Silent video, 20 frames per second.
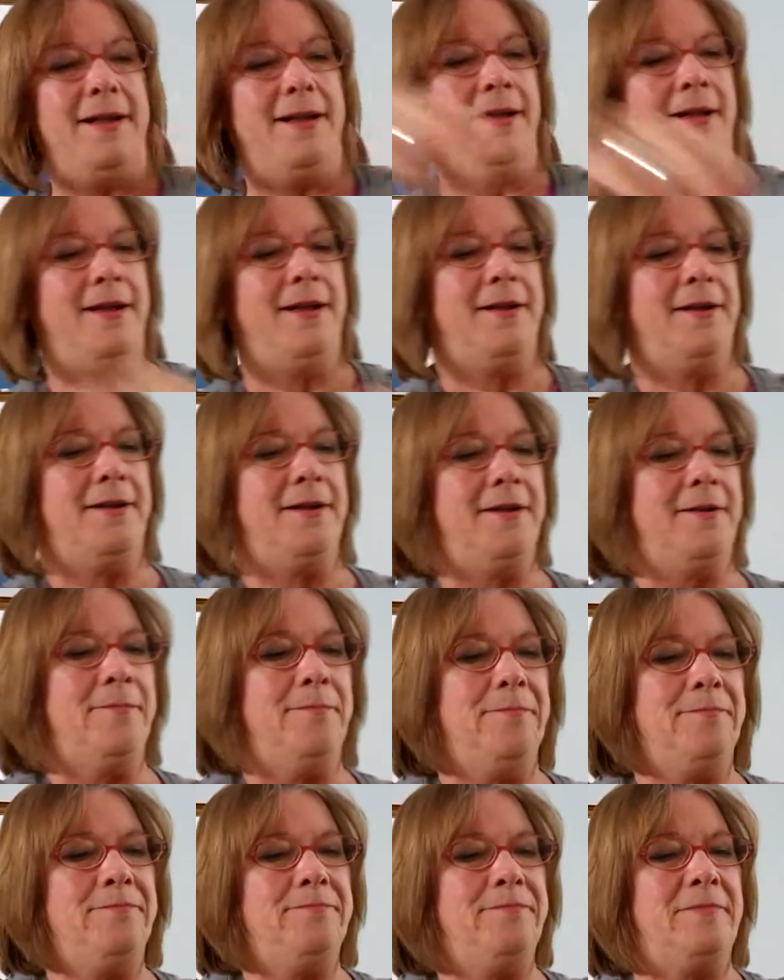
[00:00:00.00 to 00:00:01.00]

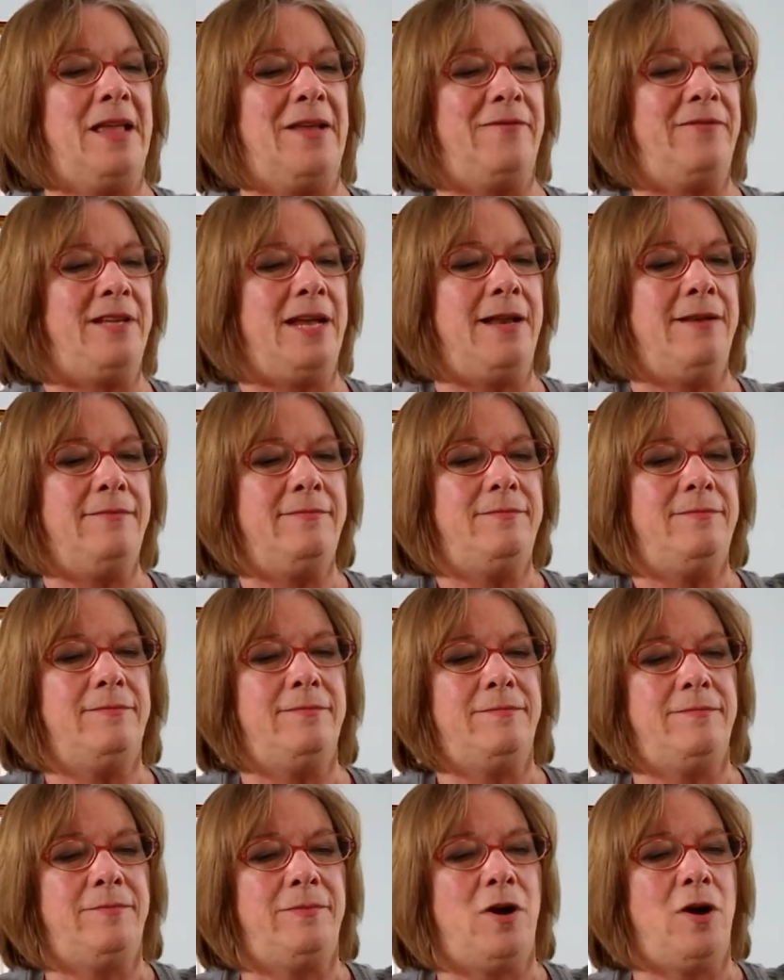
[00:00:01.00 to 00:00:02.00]
I've done
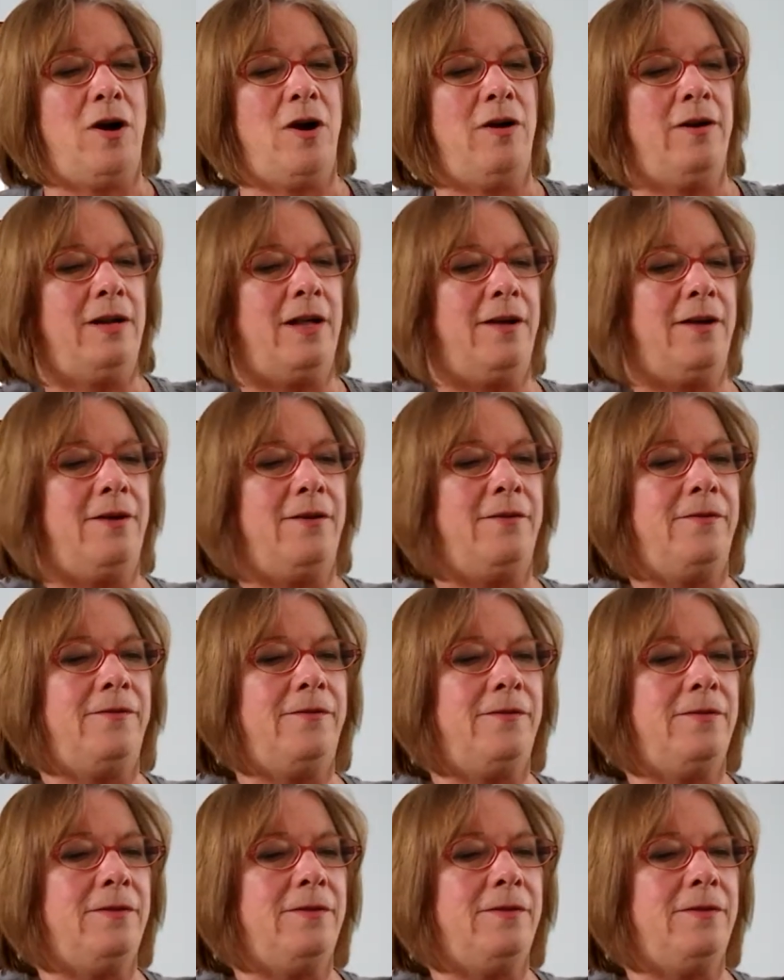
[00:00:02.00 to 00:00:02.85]
part of